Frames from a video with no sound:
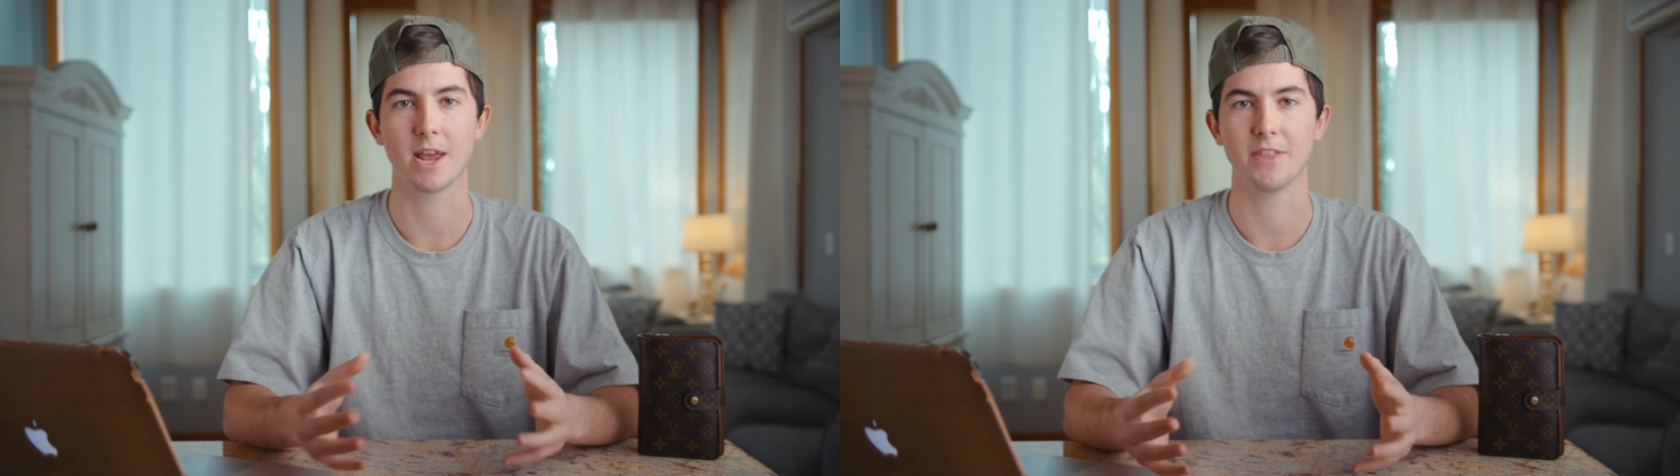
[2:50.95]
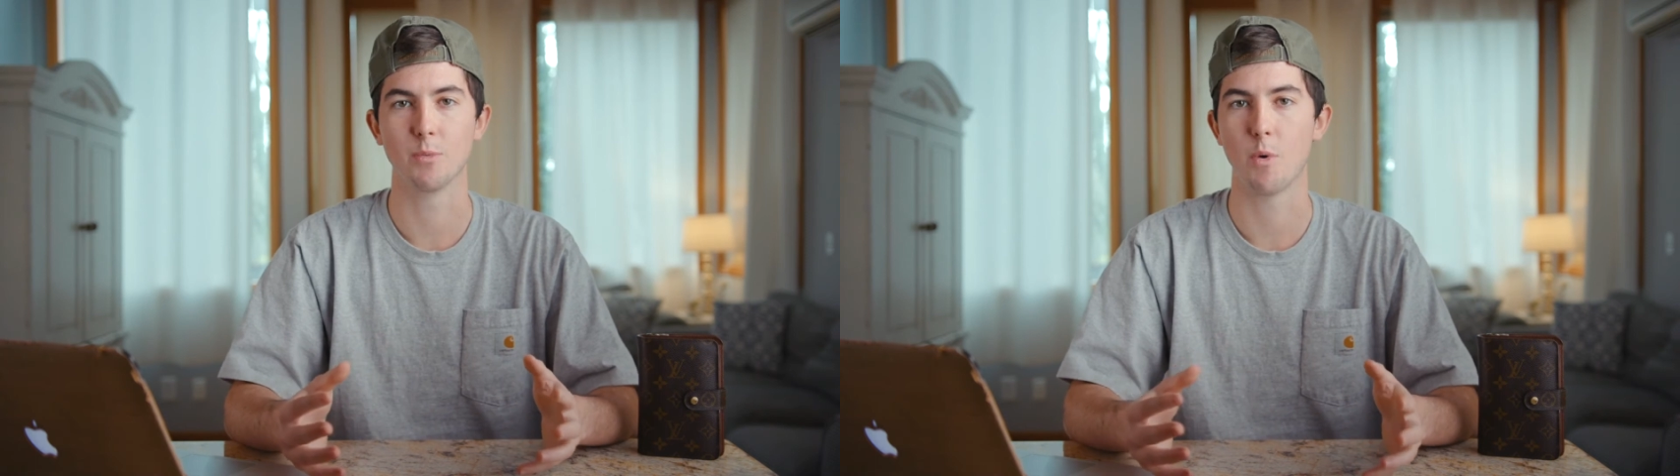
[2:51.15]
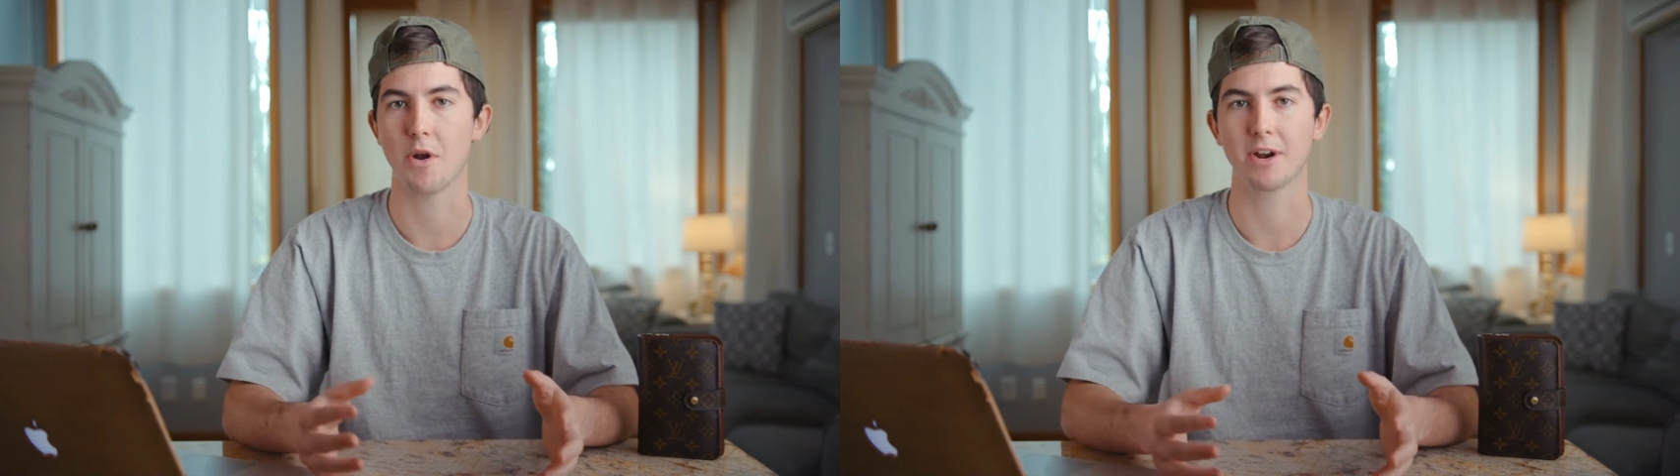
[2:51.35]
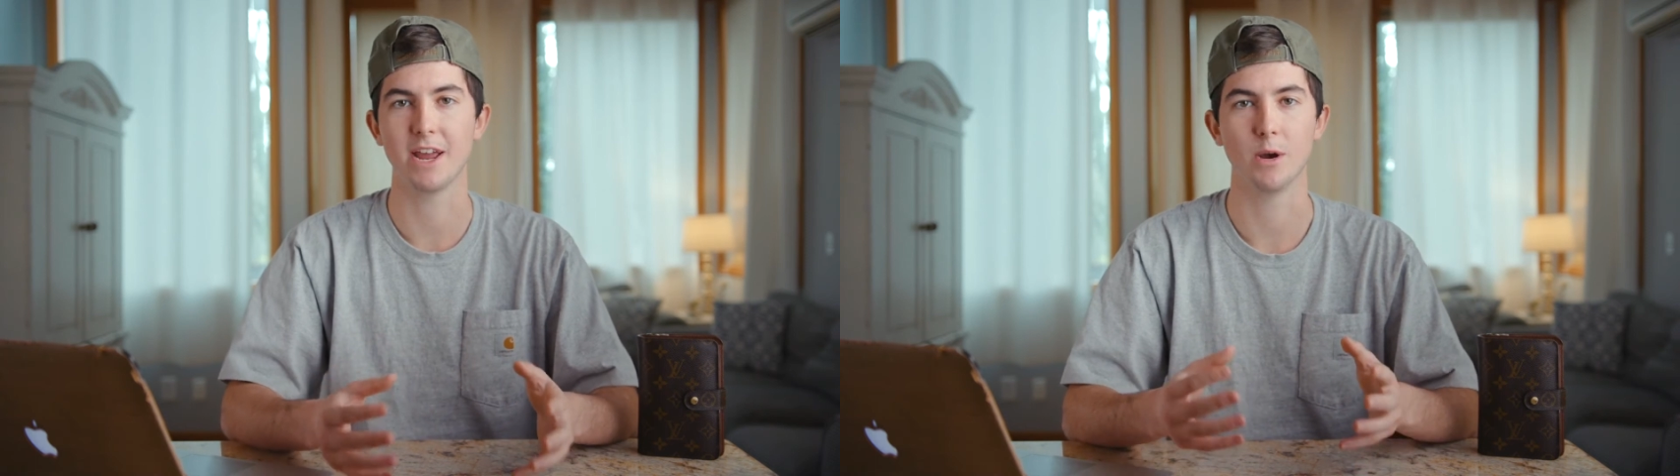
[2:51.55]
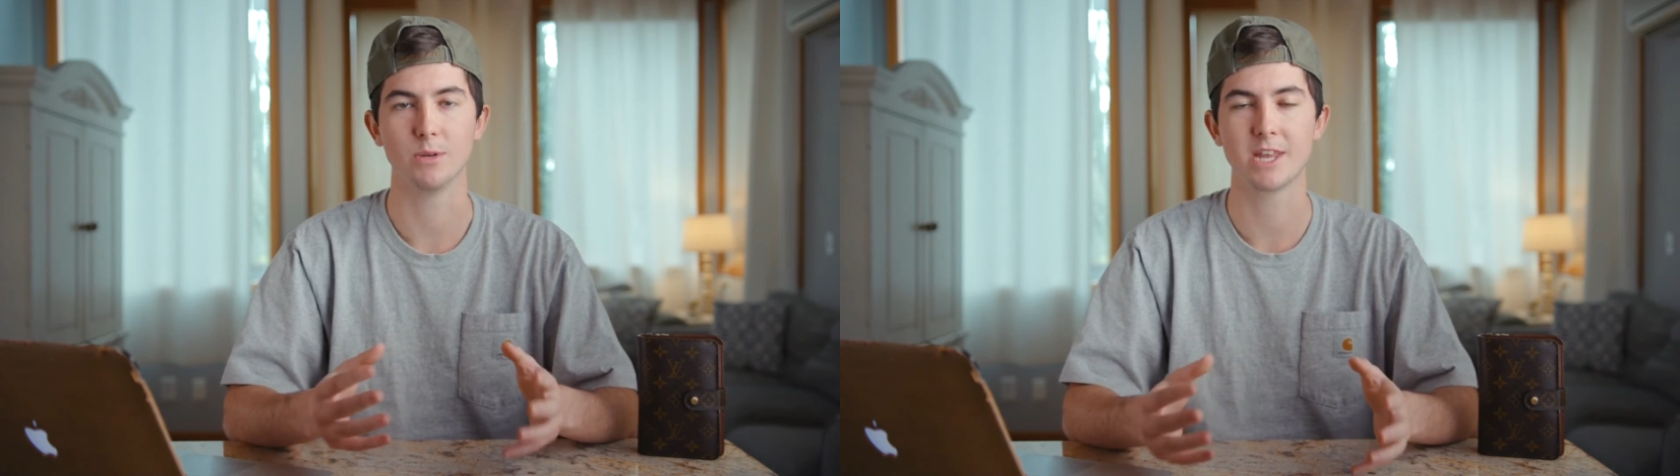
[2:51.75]
at the
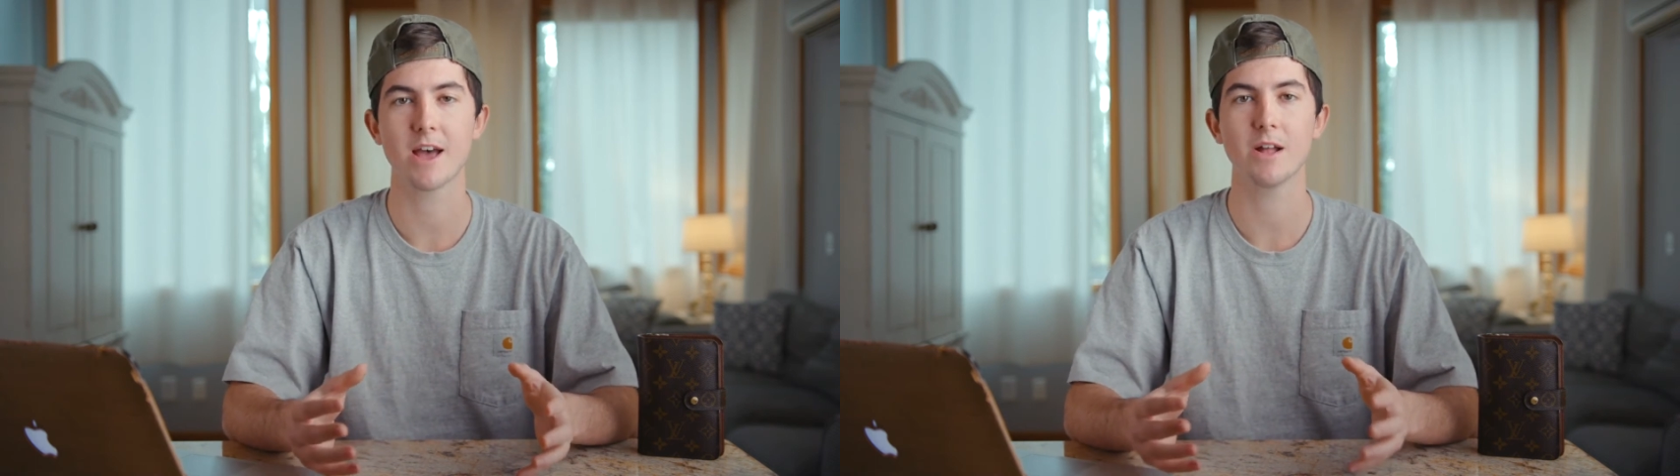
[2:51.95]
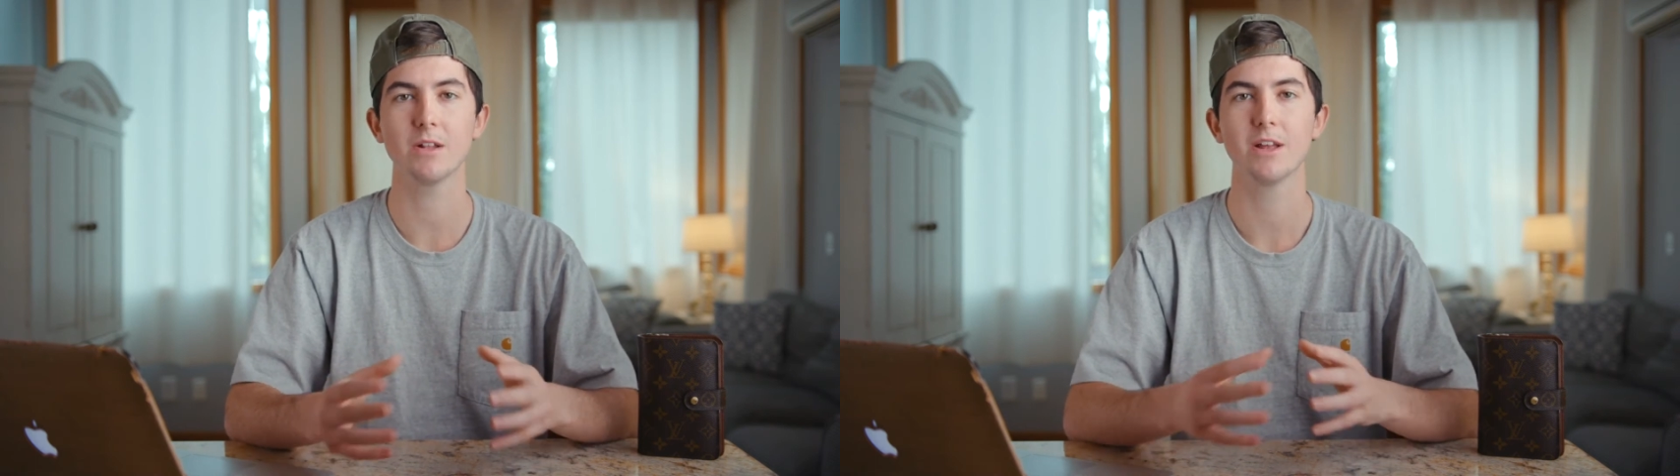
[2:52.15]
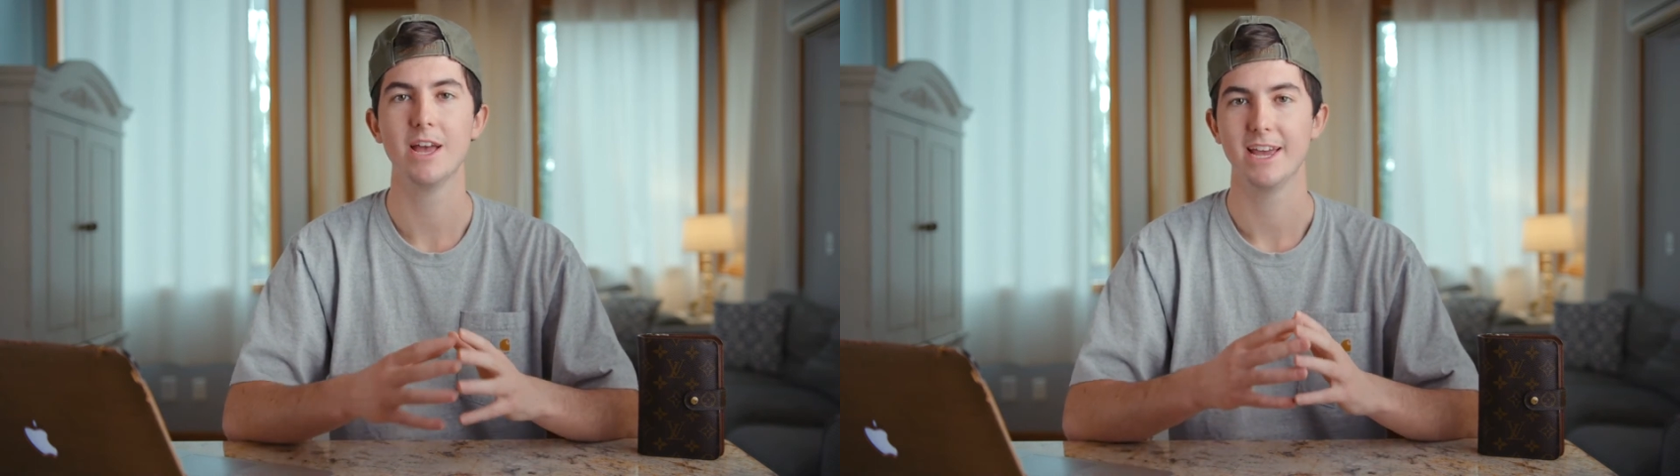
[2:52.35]
Watergate Hotel